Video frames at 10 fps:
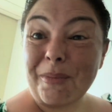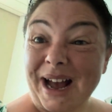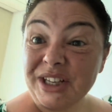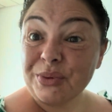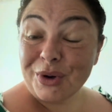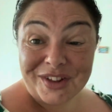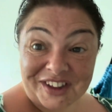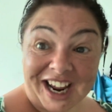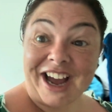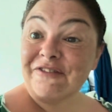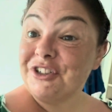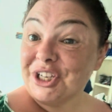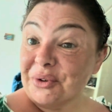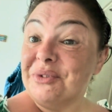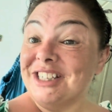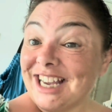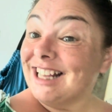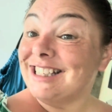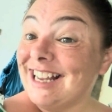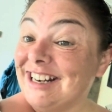password that I have to use to
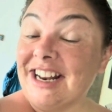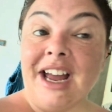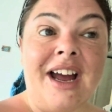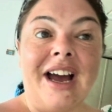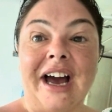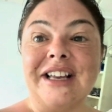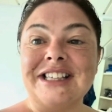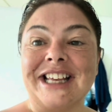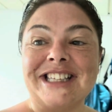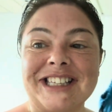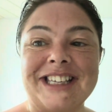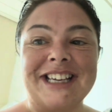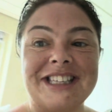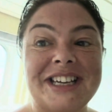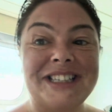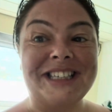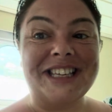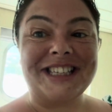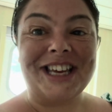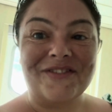get in. So that's at 6:30
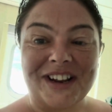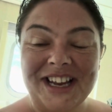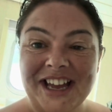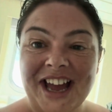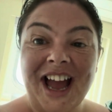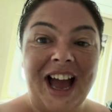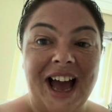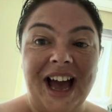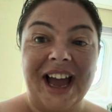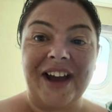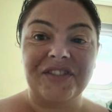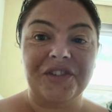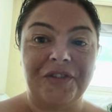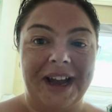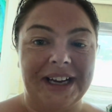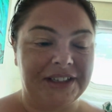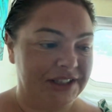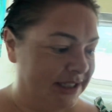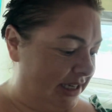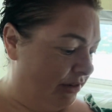this evening. I have to find
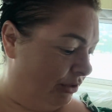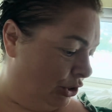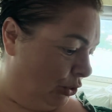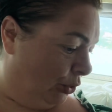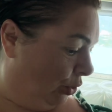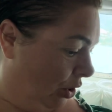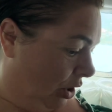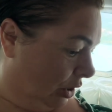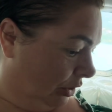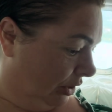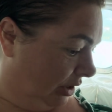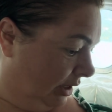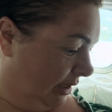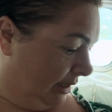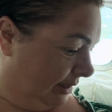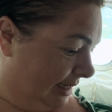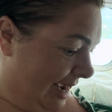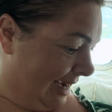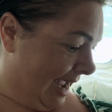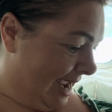the secret door on
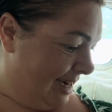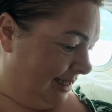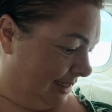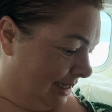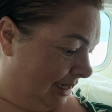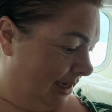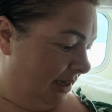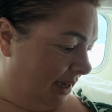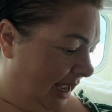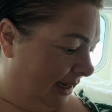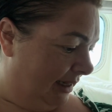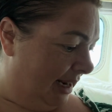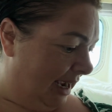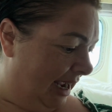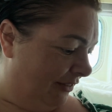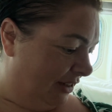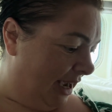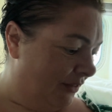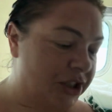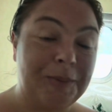deck 8 and I have to
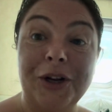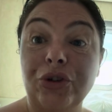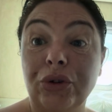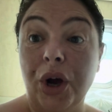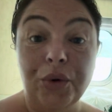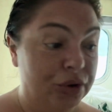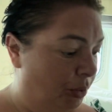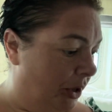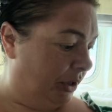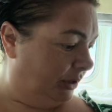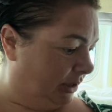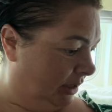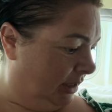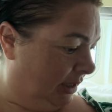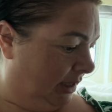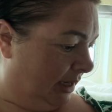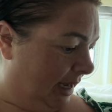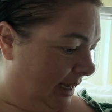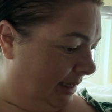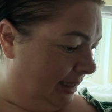have a special code word.
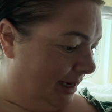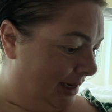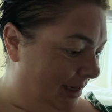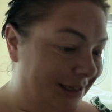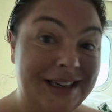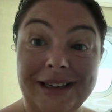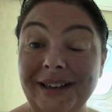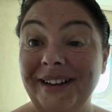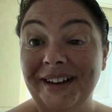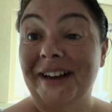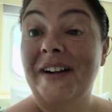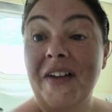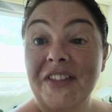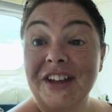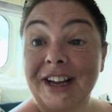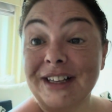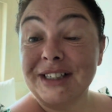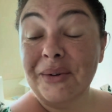And yeah, then I get to go